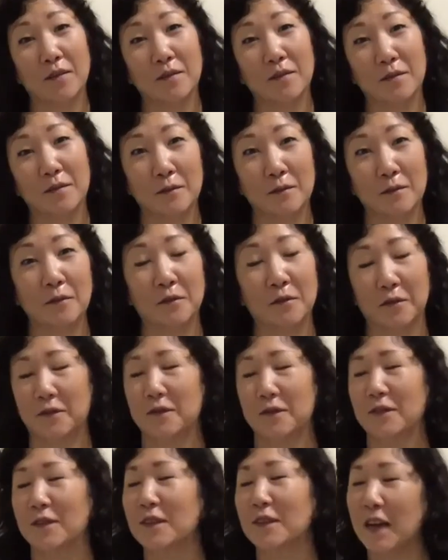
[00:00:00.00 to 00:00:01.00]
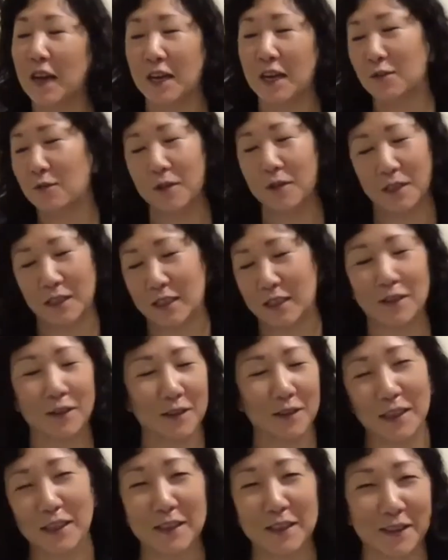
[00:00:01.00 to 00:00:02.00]
Oof. I don't want to eat
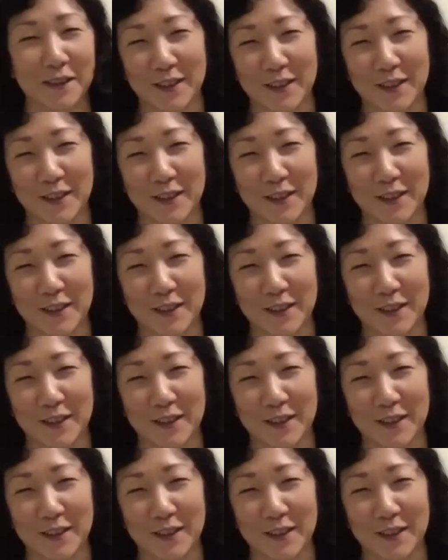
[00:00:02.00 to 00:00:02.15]
that cancer.